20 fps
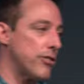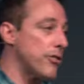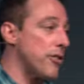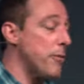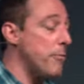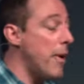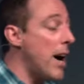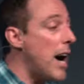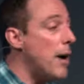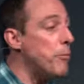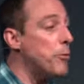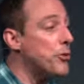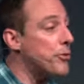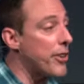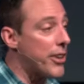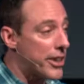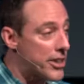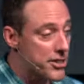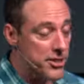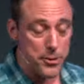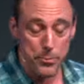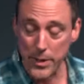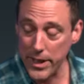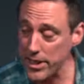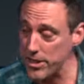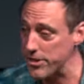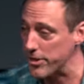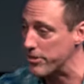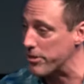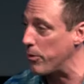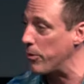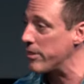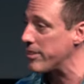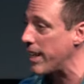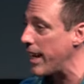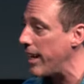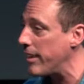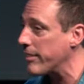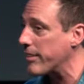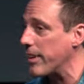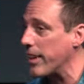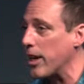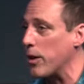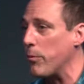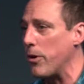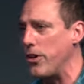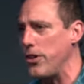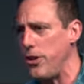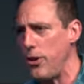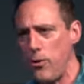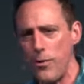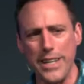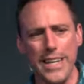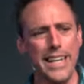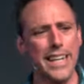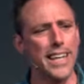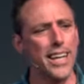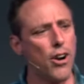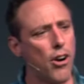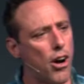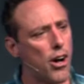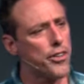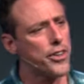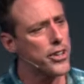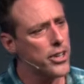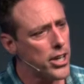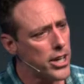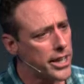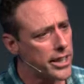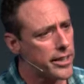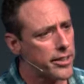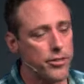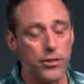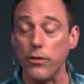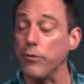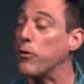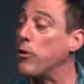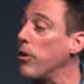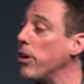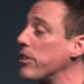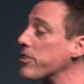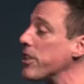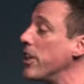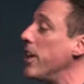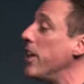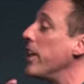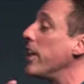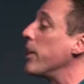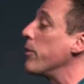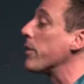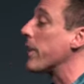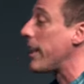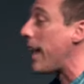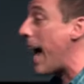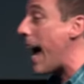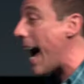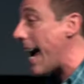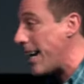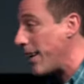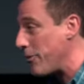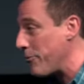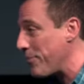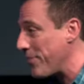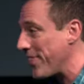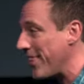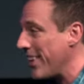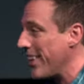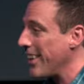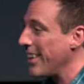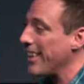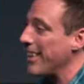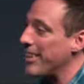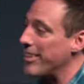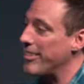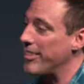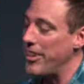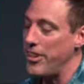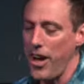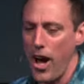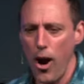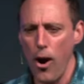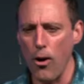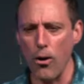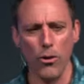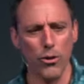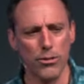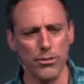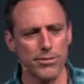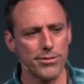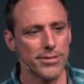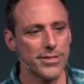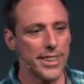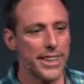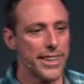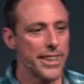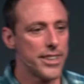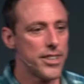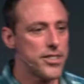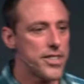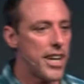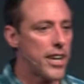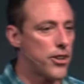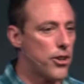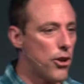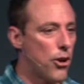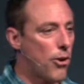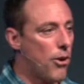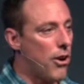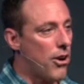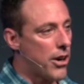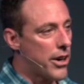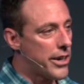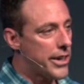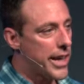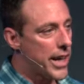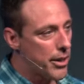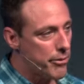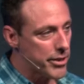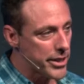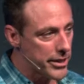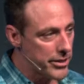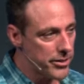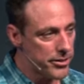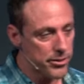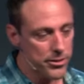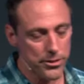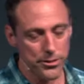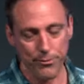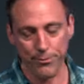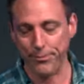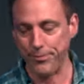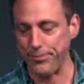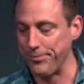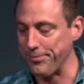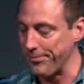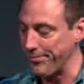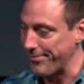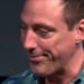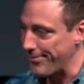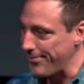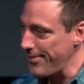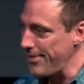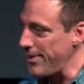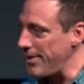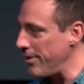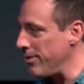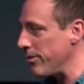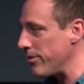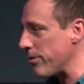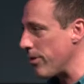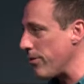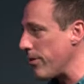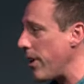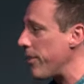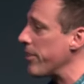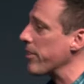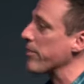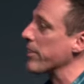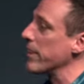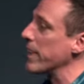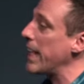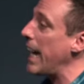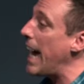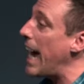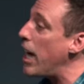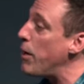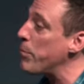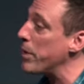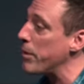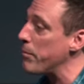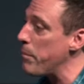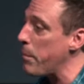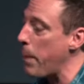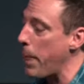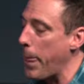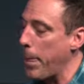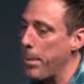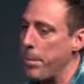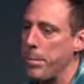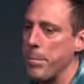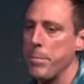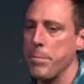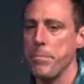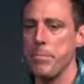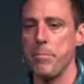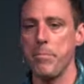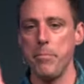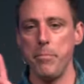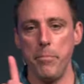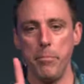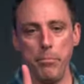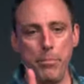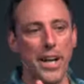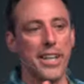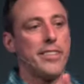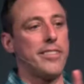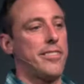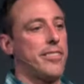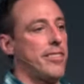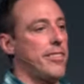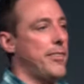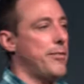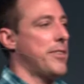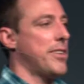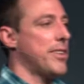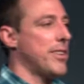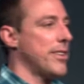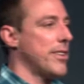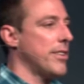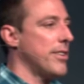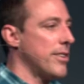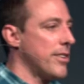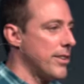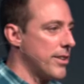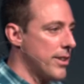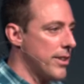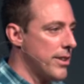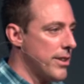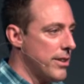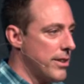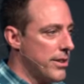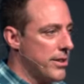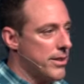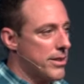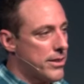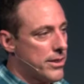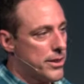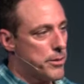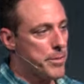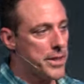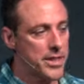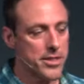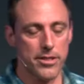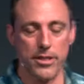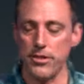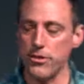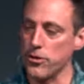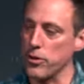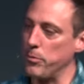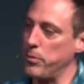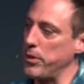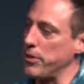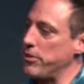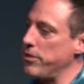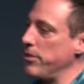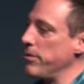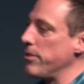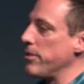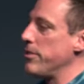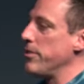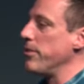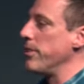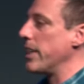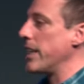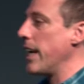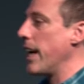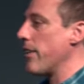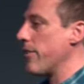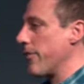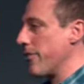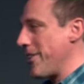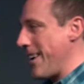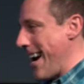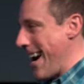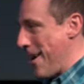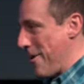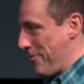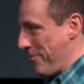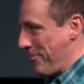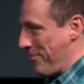so the mom was very suspicious, always asking him, "Are you eating all the cookies?" And of course, he would lie and say no. She had no hard evidence, so nothing really happened. But the big sister put two and two together now.